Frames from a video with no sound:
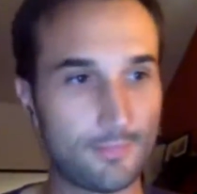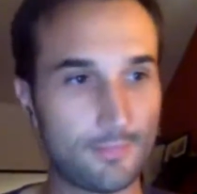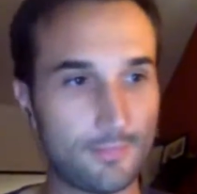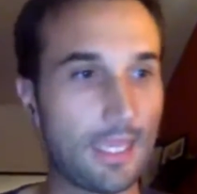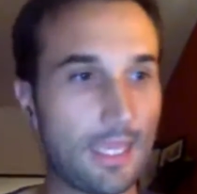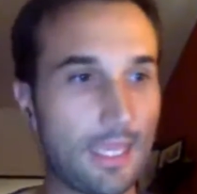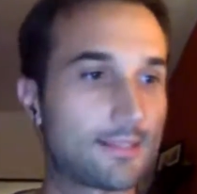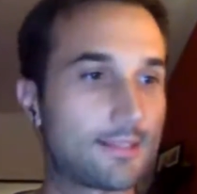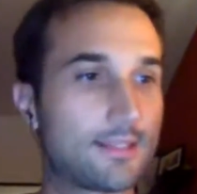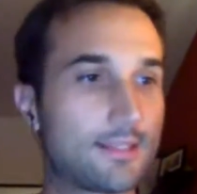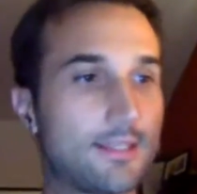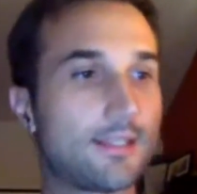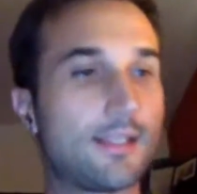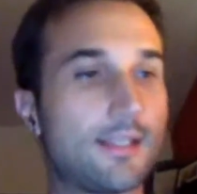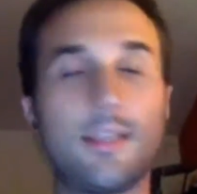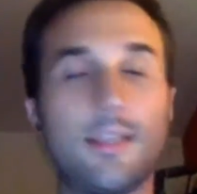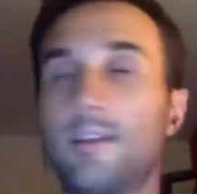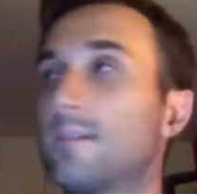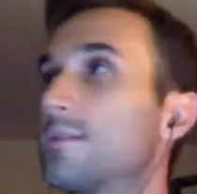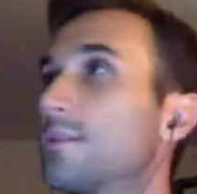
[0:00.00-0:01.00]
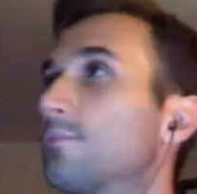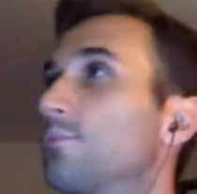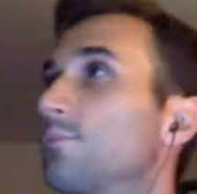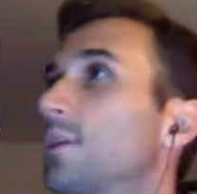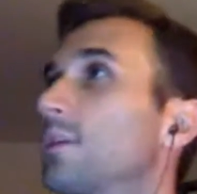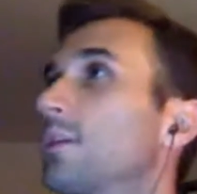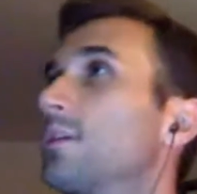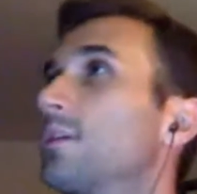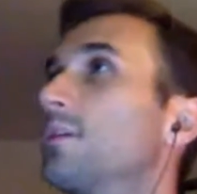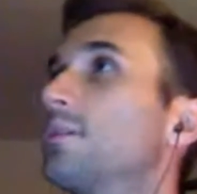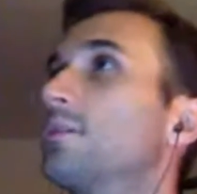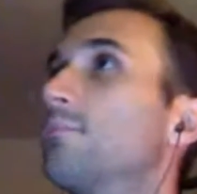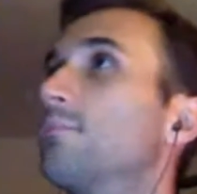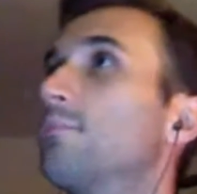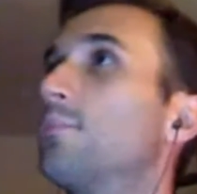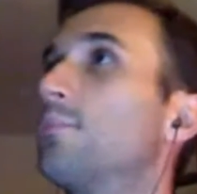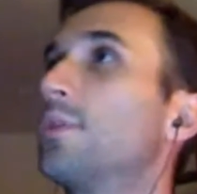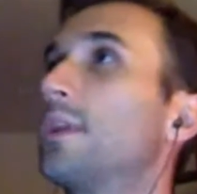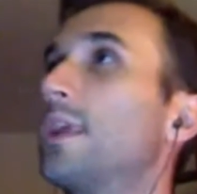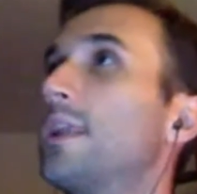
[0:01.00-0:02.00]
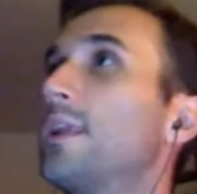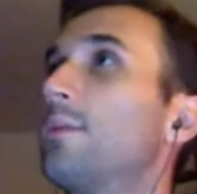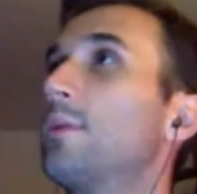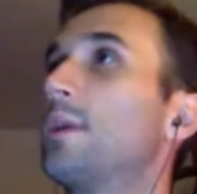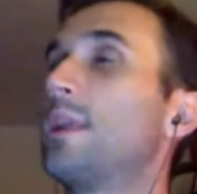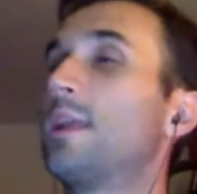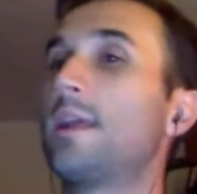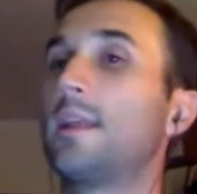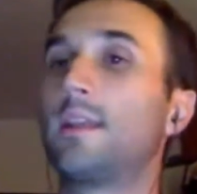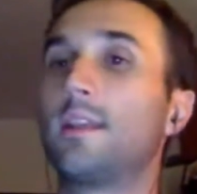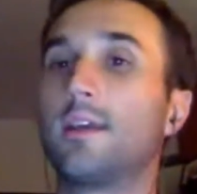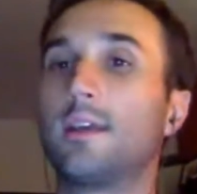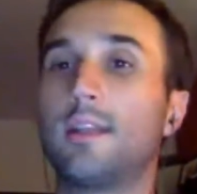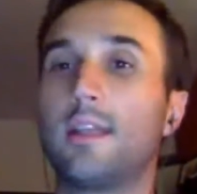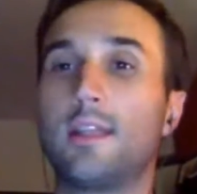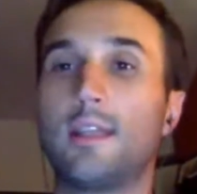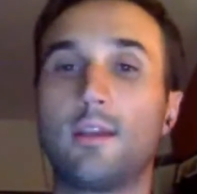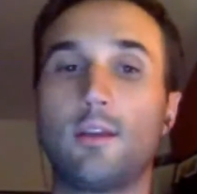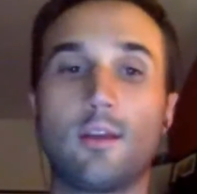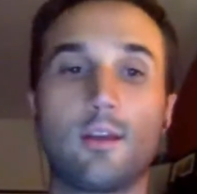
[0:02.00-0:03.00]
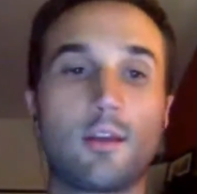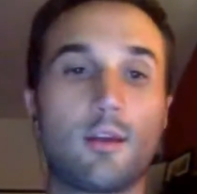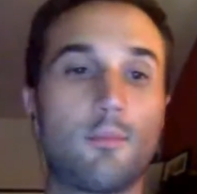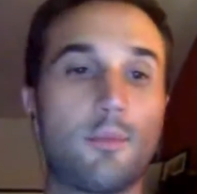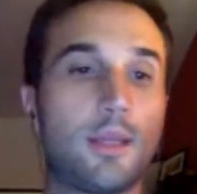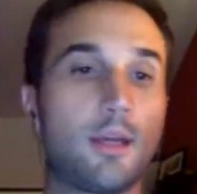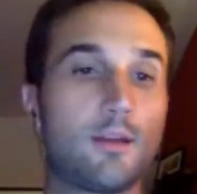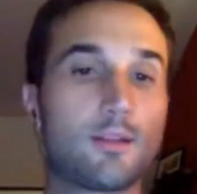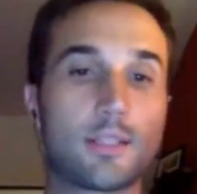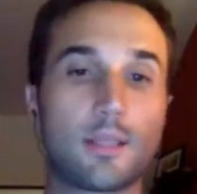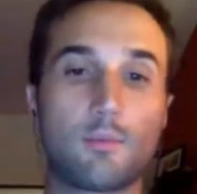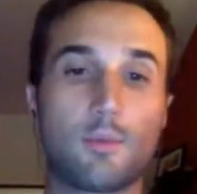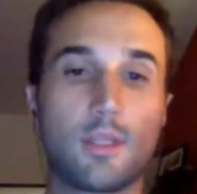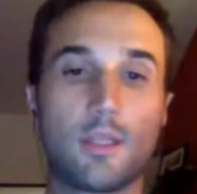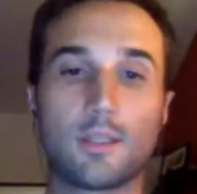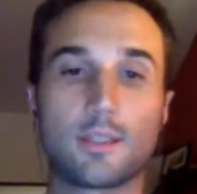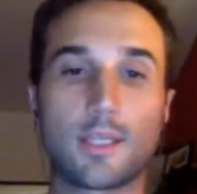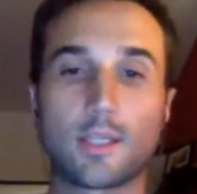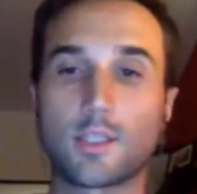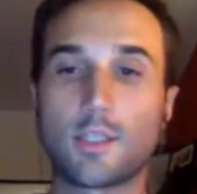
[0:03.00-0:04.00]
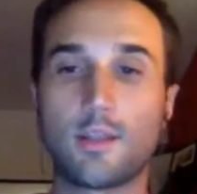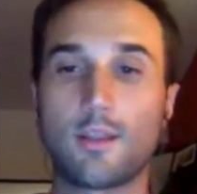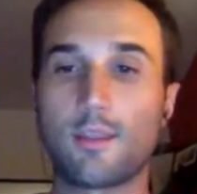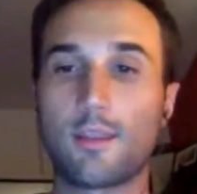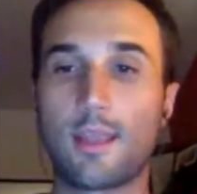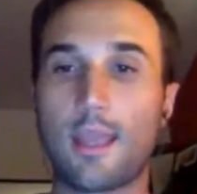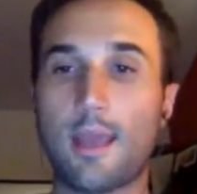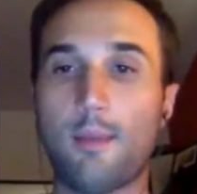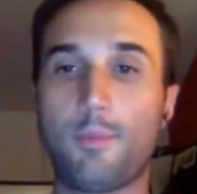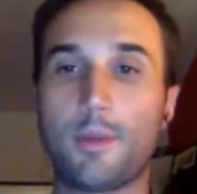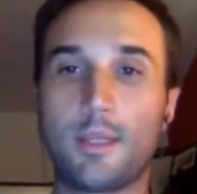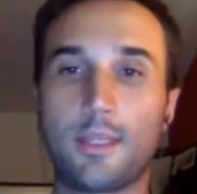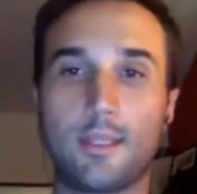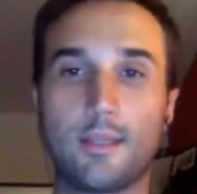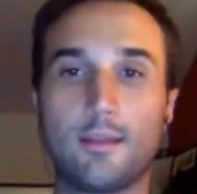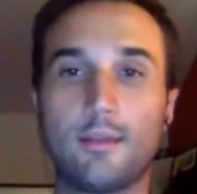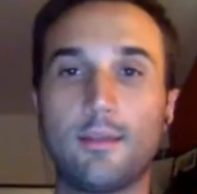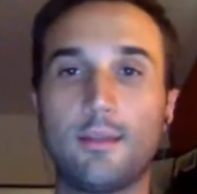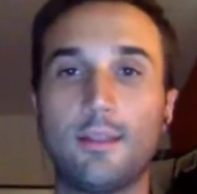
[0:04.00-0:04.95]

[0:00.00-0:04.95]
X city, because I'm not going to point anybody, and then they come there and say, but there's actually nothing happening.